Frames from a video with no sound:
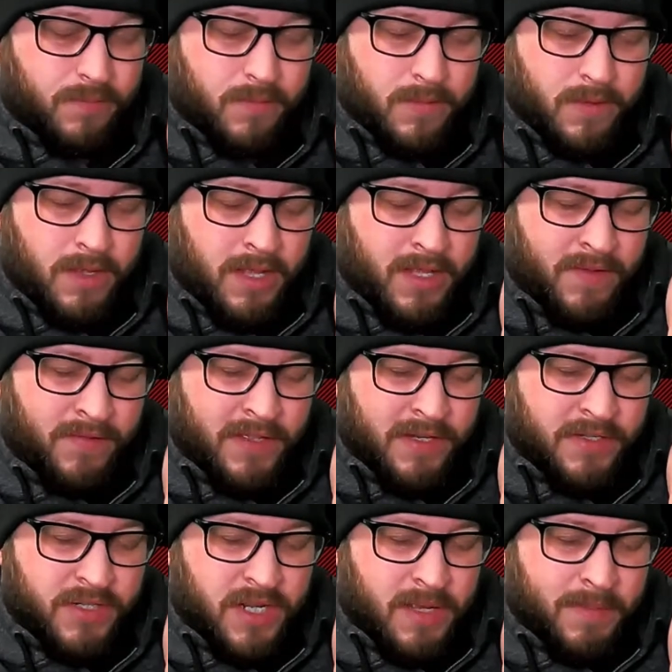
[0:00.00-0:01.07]
I left that
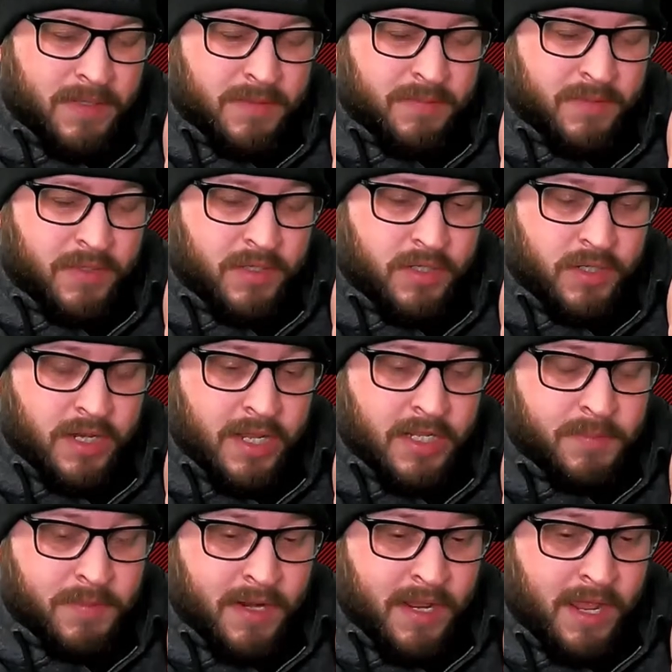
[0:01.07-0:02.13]
job, it's shit, it's
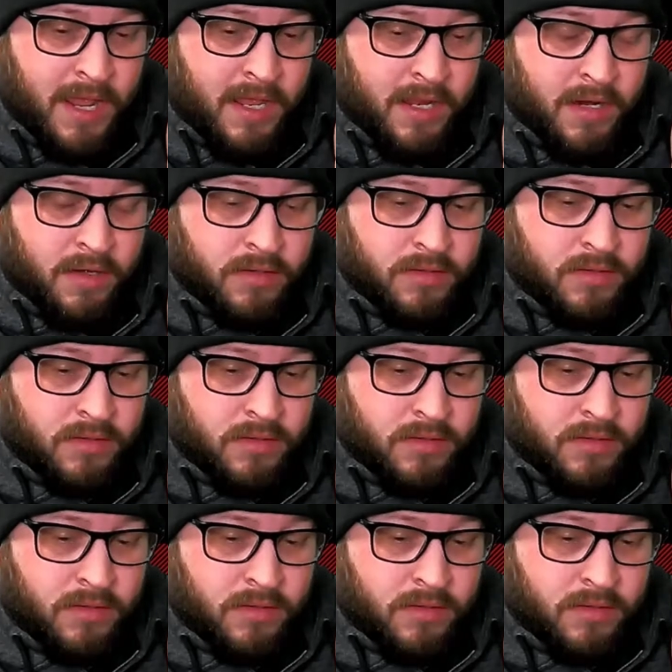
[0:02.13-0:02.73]
been 8 years.